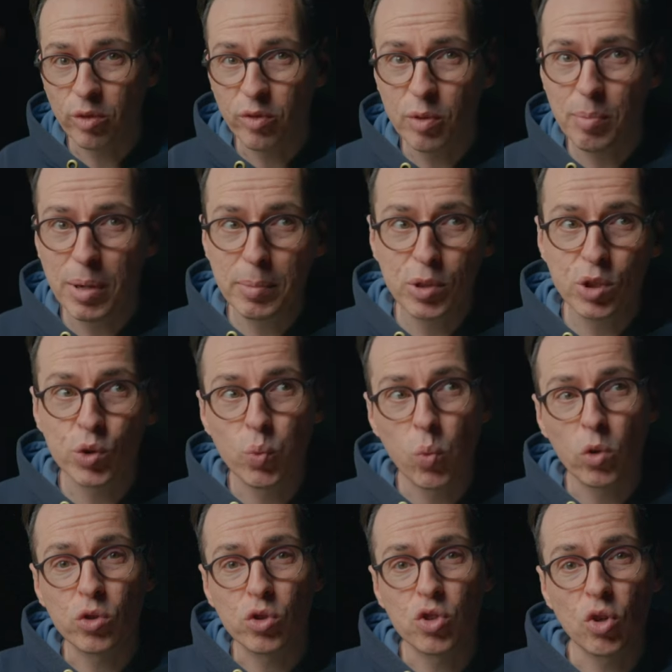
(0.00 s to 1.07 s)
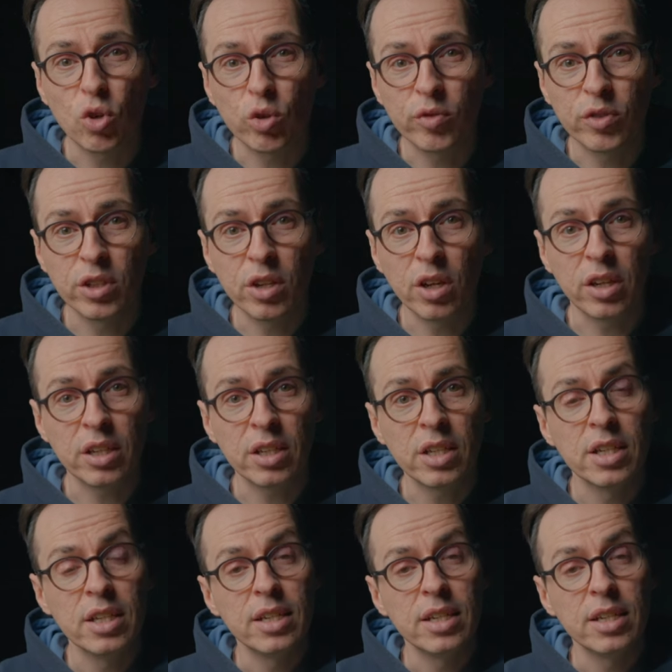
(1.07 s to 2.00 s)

for maybe just one song of the night,